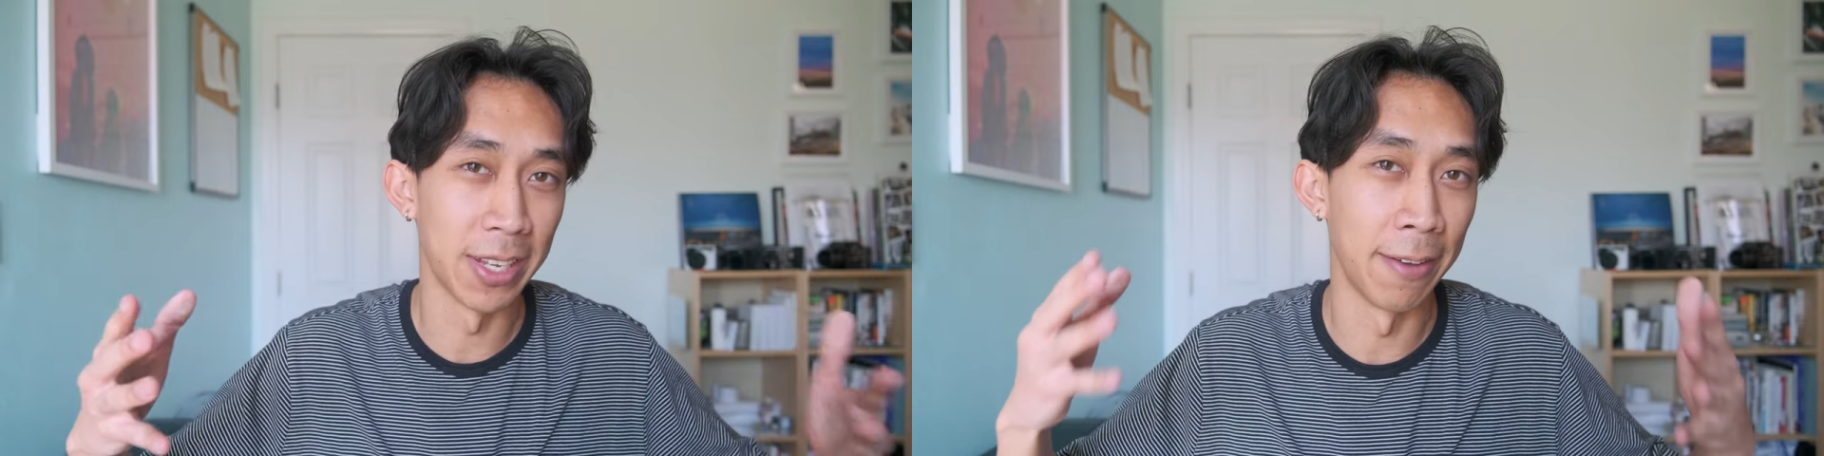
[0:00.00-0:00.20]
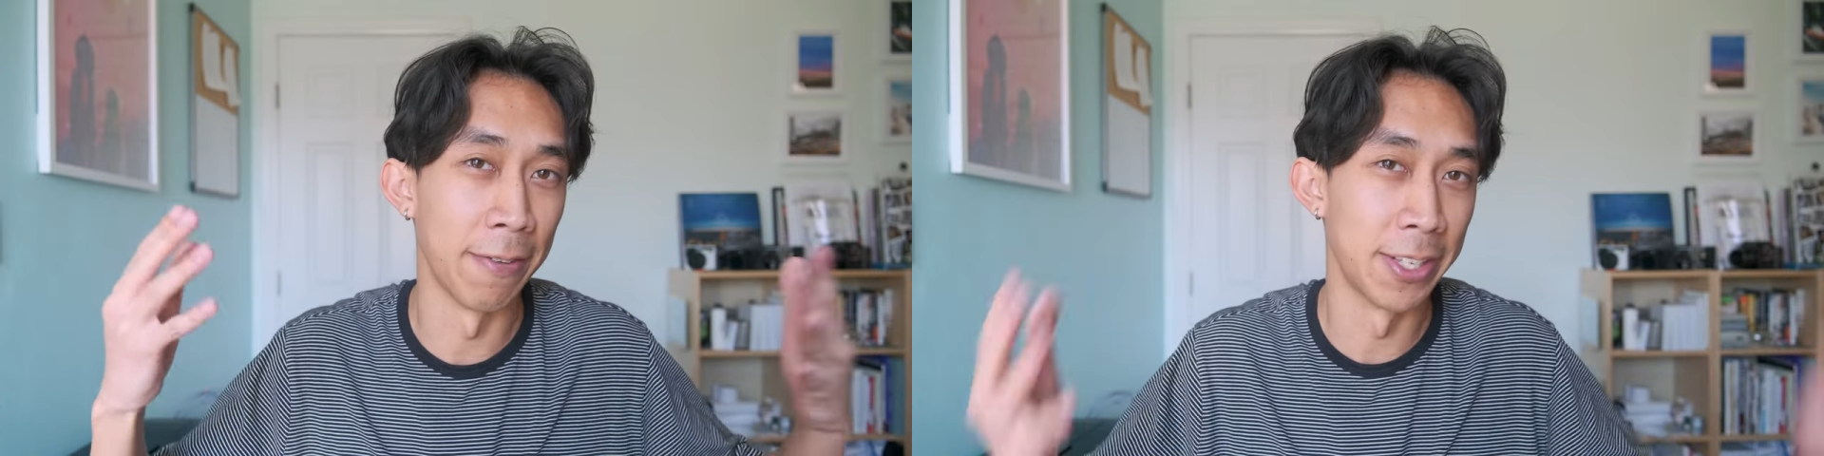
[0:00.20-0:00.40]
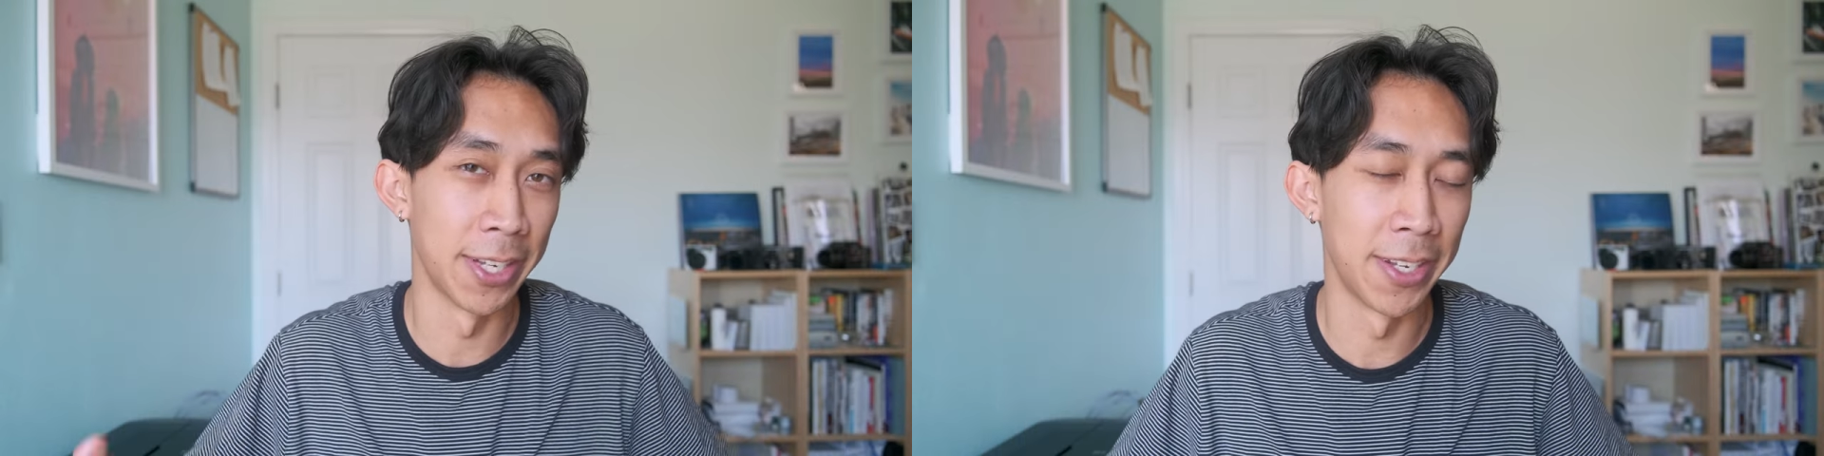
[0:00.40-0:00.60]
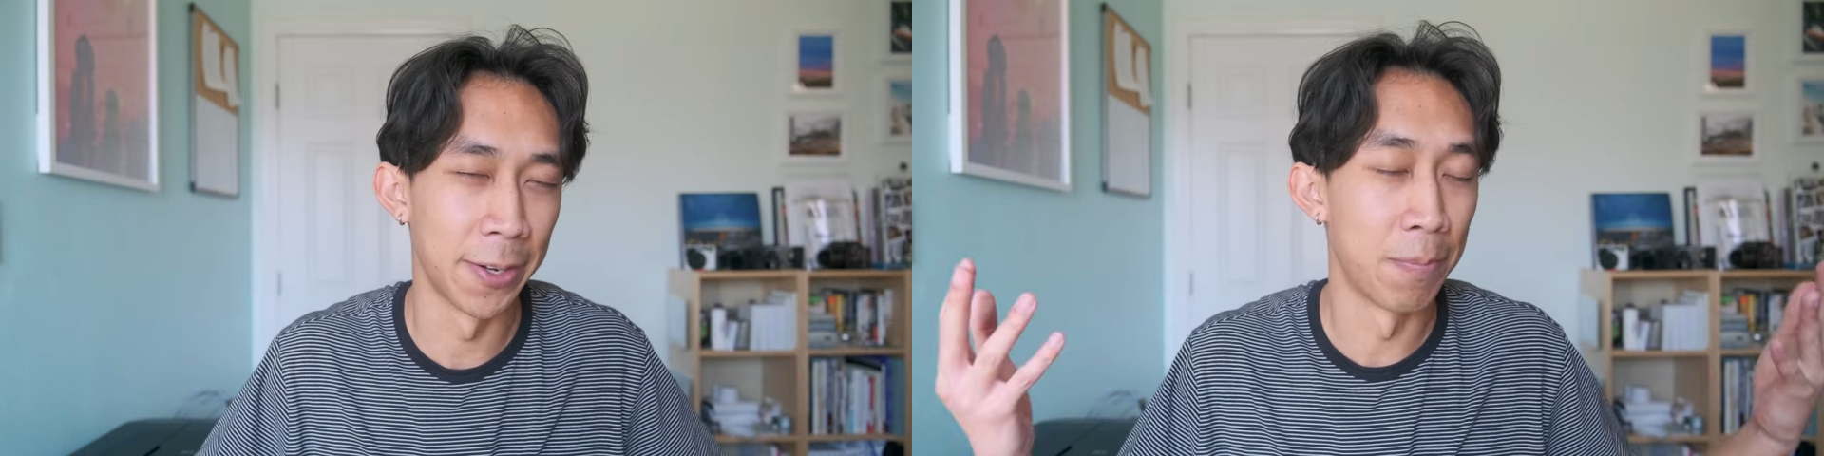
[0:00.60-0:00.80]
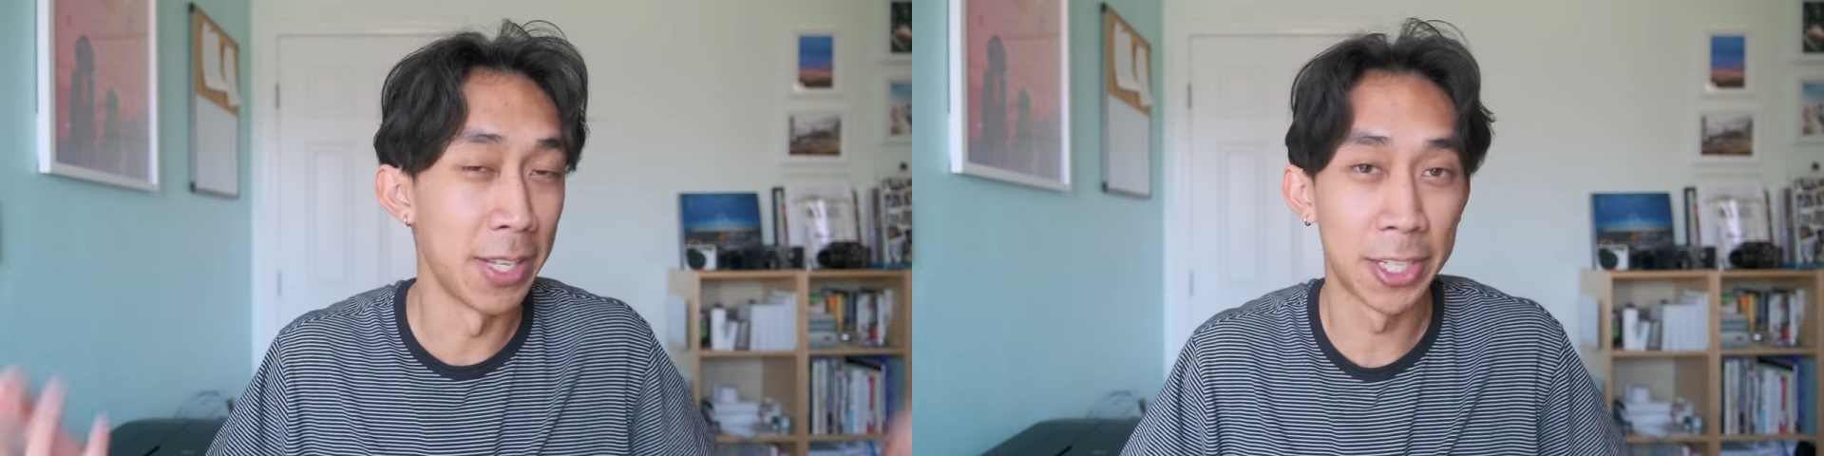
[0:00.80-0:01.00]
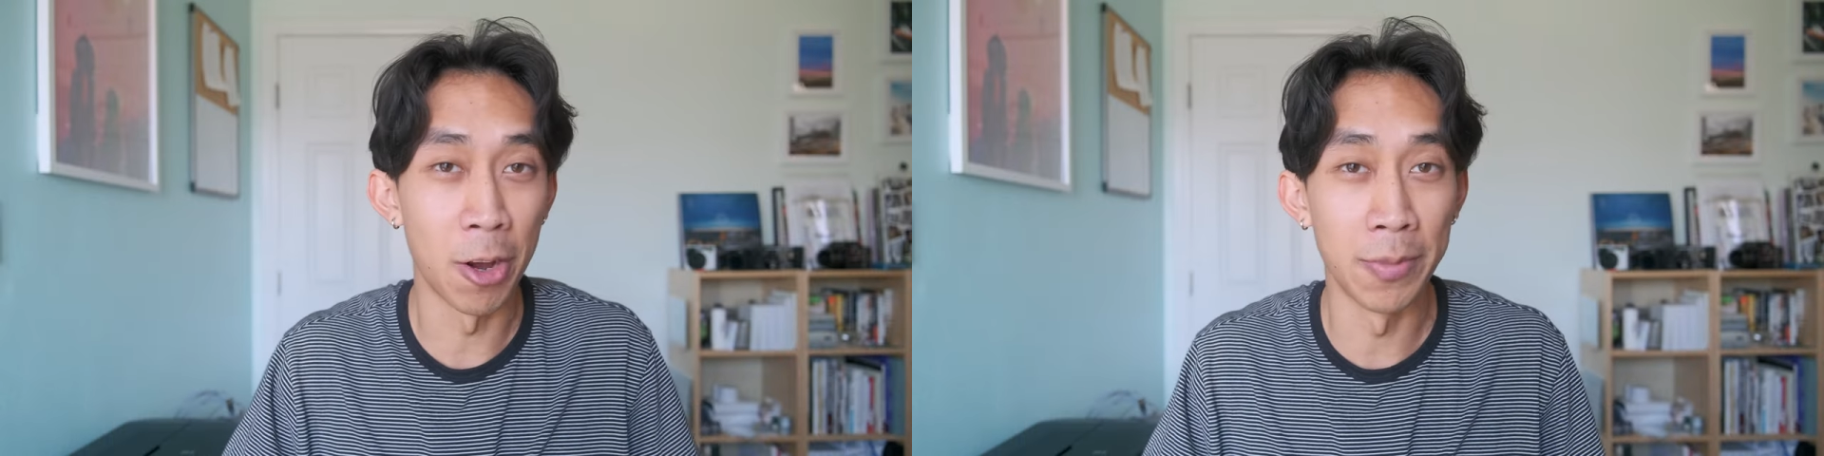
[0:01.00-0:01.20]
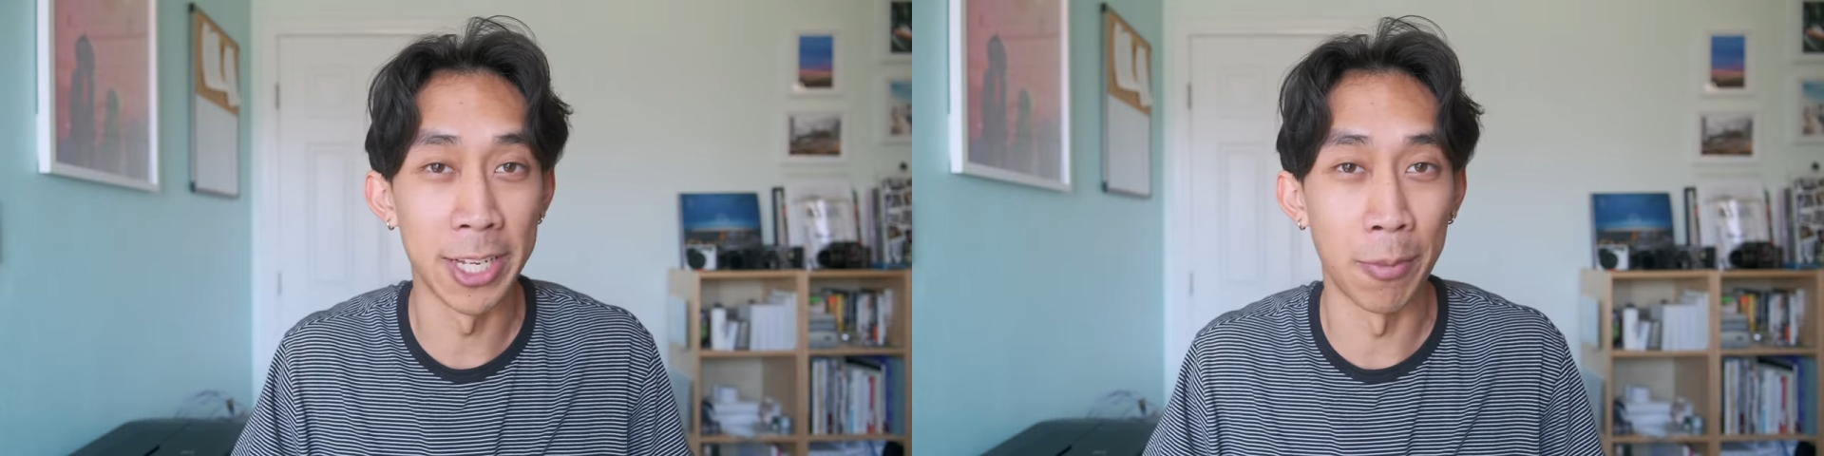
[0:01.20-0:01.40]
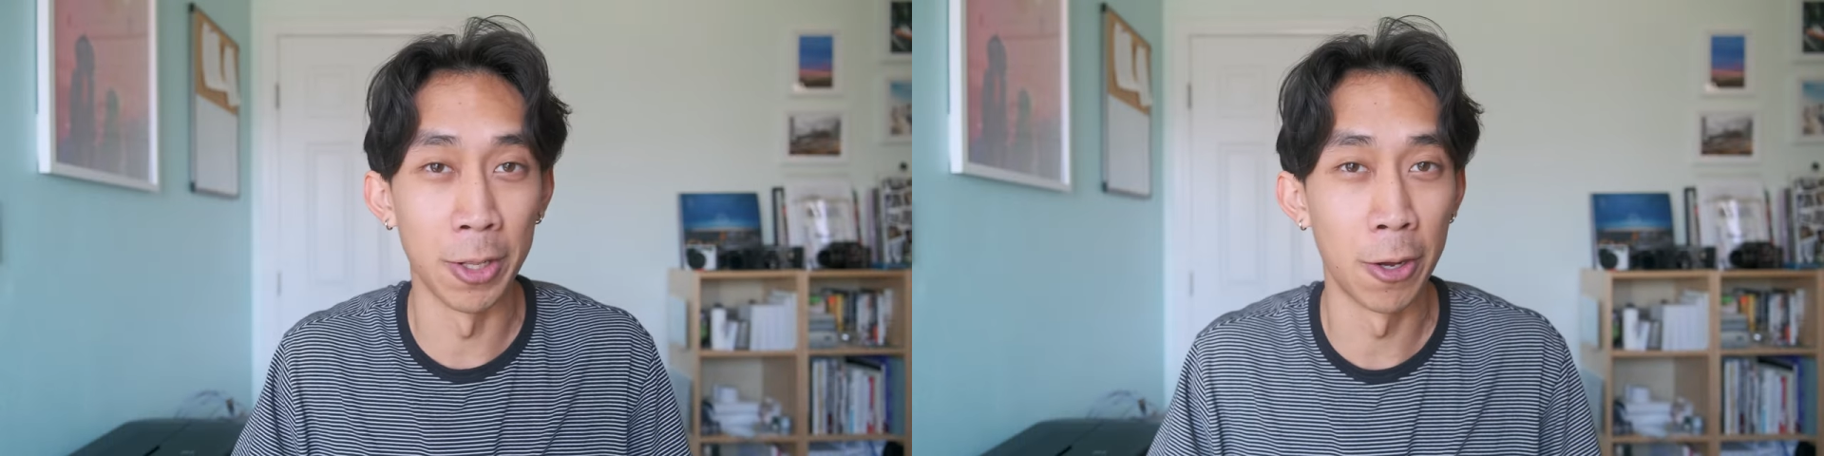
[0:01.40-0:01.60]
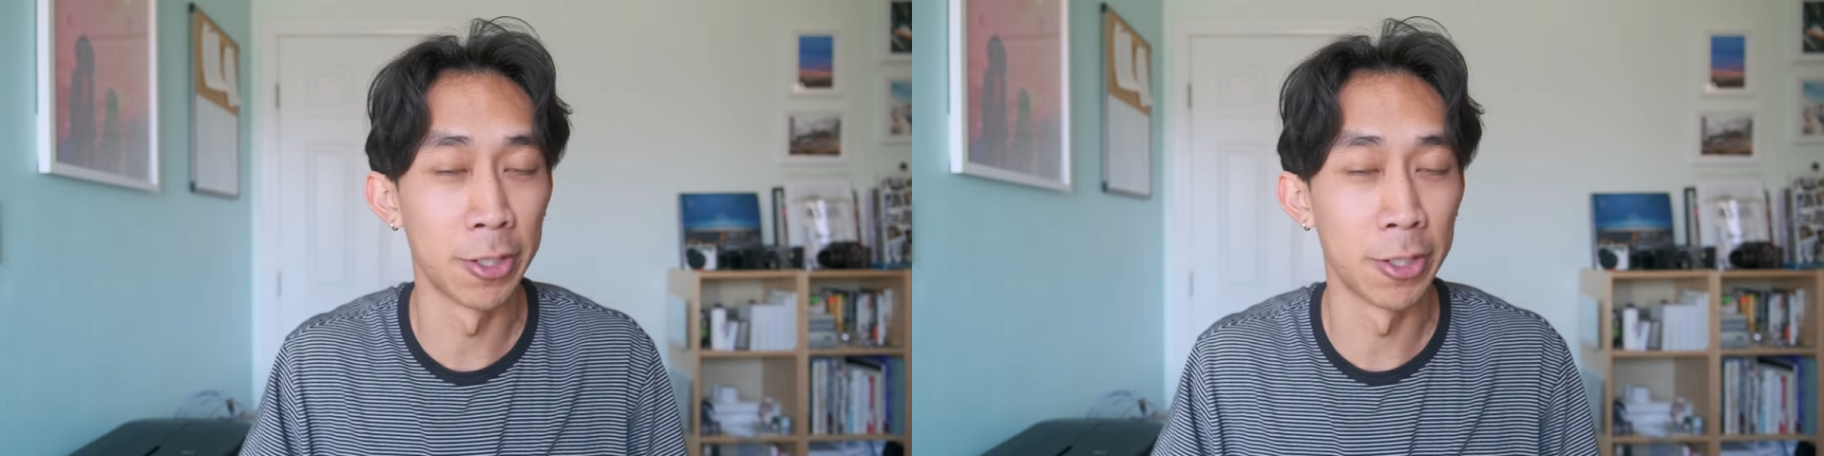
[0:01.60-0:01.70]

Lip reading: If it did, please comment down below,